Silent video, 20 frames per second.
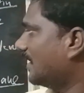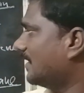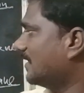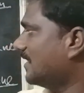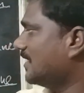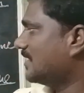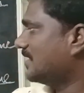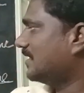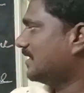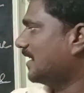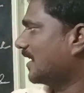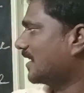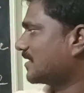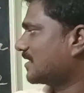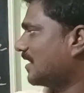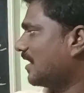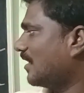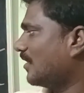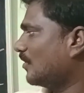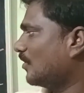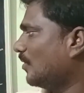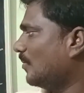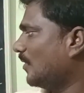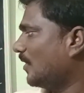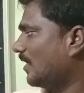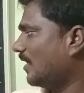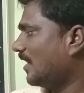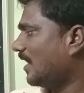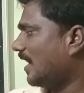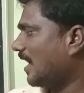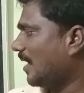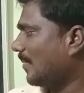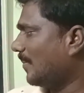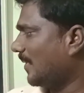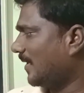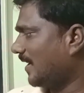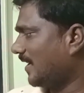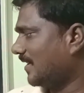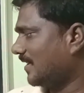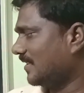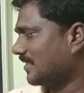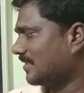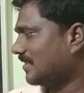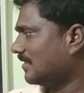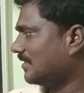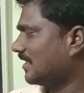these juxtaglomerular apparatus.